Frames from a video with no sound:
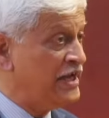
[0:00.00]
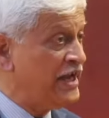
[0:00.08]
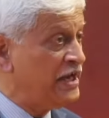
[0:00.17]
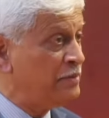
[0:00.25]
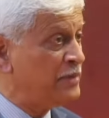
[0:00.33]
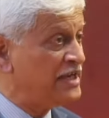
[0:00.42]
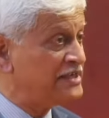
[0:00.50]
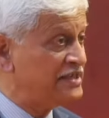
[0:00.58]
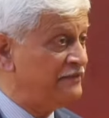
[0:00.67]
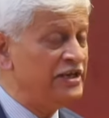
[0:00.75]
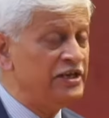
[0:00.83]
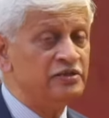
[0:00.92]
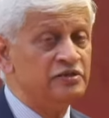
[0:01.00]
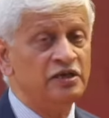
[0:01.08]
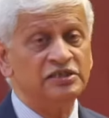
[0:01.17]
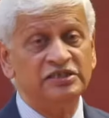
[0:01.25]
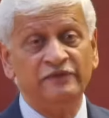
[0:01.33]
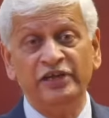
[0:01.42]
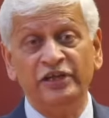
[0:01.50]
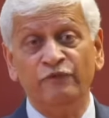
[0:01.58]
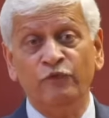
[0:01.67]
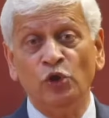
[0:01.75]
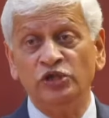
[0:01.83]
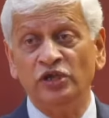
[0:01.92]
But again, by 73rd,
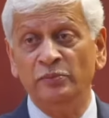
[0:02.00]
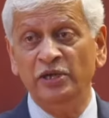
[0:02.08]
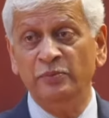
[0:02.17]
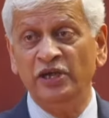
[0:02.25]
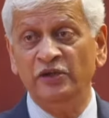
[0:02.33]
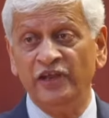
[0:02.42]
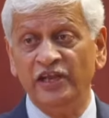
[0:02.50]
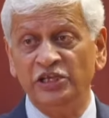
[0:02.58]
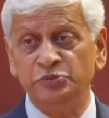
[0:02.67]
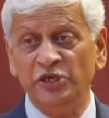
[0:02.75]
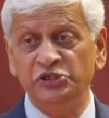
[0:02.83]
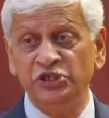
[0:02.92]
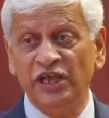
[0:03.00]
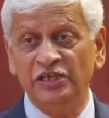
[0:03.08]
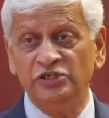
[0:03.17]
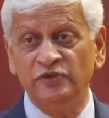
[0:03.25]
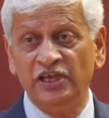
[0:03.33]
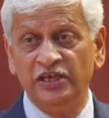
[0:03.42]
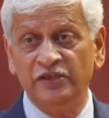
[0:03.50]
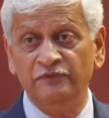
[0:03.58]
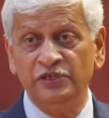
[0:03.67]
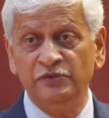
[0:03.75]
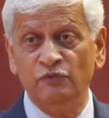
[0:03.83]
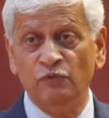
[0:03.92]
74th amendment, village panchayats
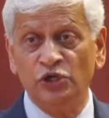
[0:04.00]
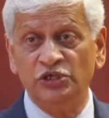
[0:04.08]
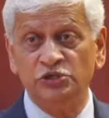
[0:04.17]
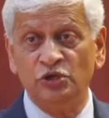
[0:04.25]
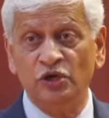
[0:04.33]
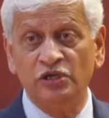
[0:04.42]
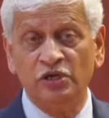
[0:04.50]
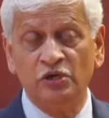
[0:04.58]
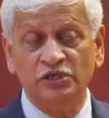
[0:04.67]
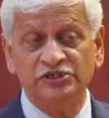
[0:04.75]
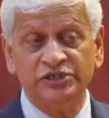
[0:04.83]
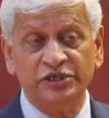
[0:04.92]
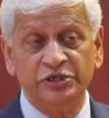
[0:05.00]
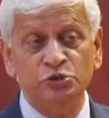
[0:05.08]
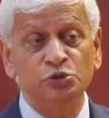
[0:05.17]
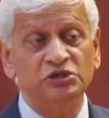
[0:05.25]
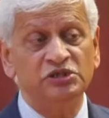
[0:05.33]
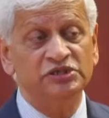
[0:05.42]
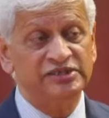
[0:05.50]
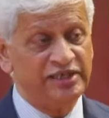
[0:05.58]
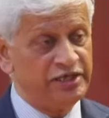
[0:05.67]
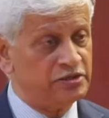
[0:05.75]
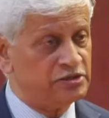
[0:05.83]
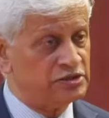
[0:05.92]
were given what is called the
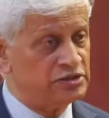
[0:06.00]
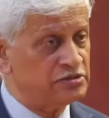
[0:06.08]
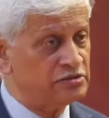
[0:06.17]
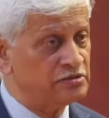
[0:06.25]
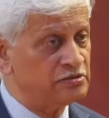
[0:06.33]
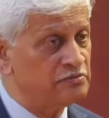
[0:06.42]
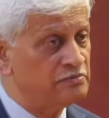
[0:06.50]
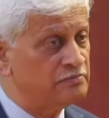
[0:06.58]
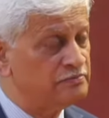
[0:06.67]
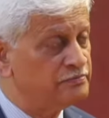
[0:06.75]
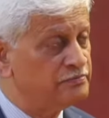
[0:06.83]
constitutional status.